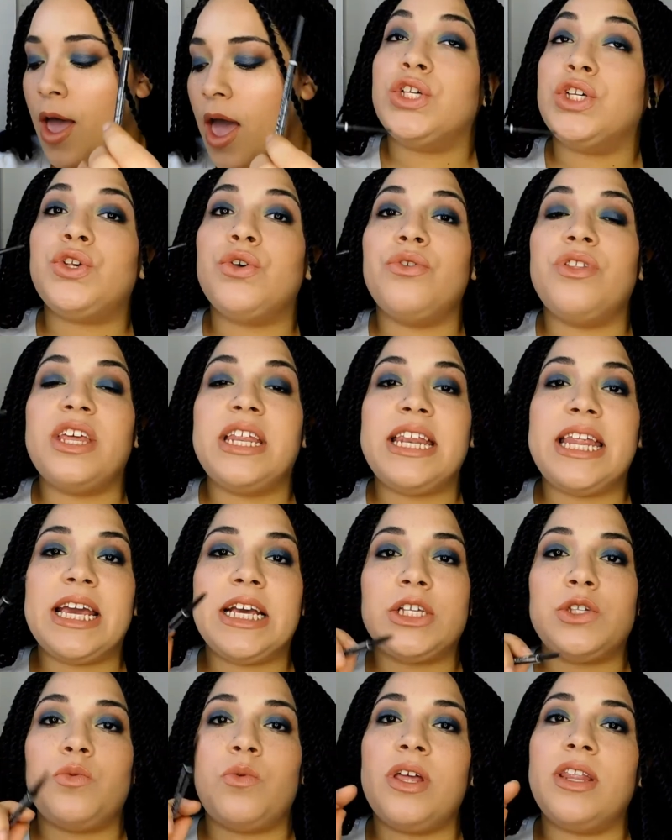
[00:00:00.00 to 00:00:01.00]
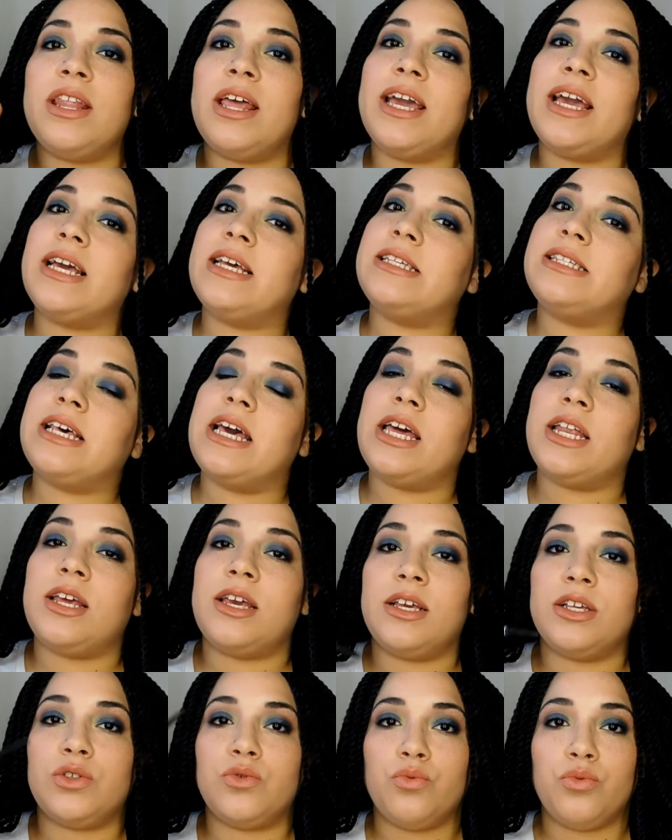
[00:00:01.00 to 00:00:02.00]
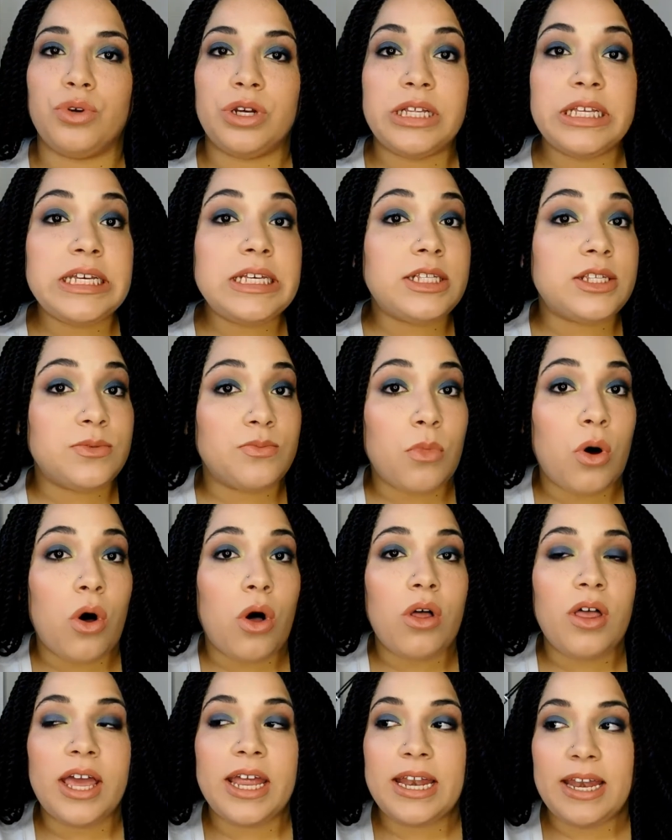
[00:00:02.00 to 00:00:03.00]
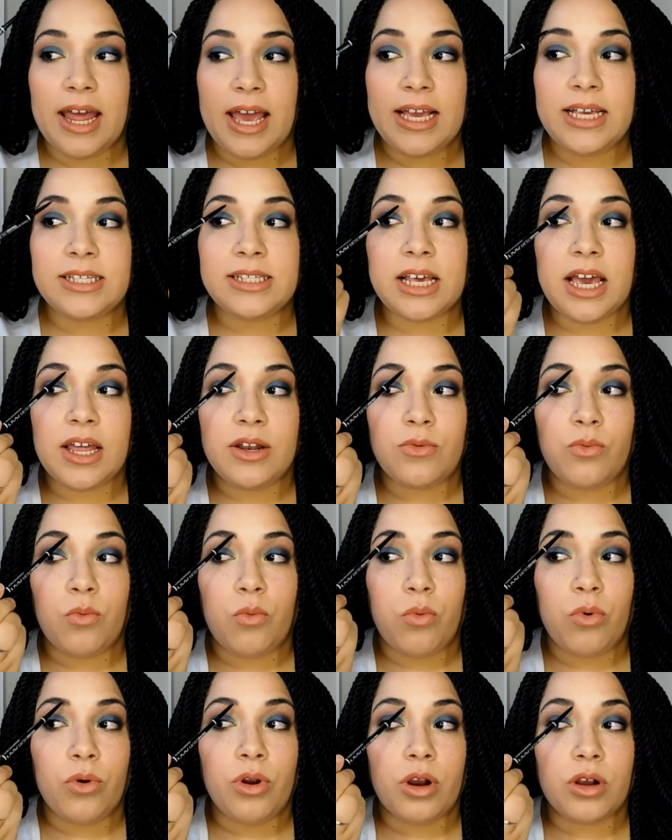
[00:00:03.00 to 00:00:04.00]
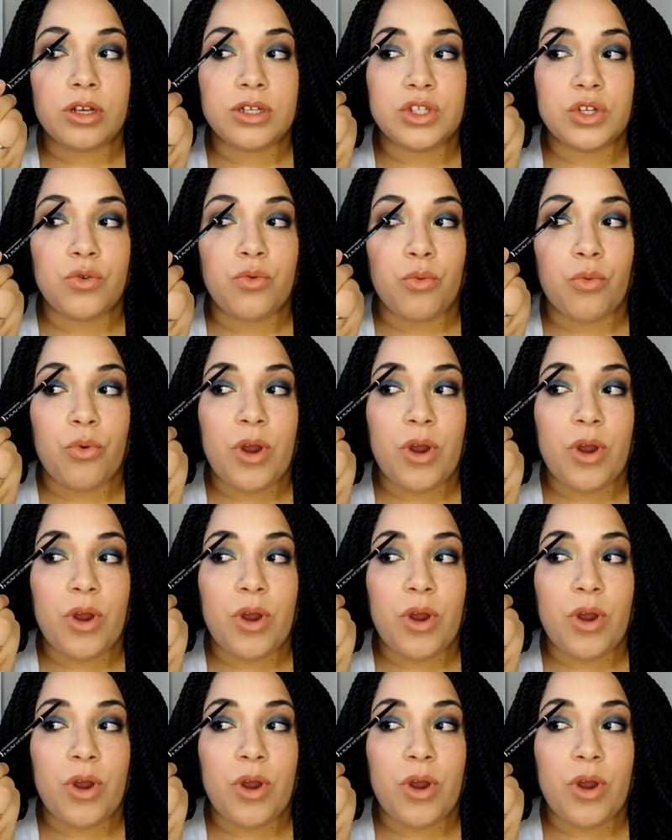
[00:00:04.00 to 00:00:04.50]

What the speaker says: So the NYX one, like I said, is really small and nice and works